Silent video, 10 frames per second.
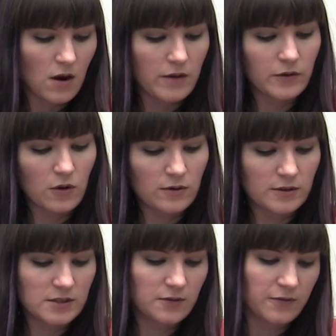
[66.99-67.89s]
on the
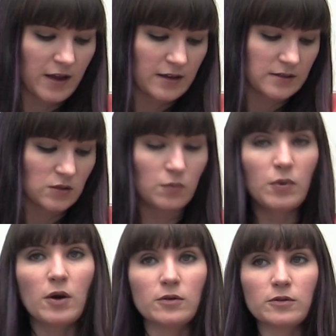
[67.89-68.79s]
owners, the fans, or
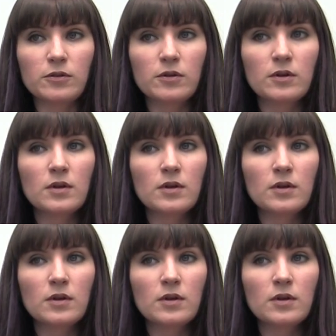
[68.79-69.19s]
both.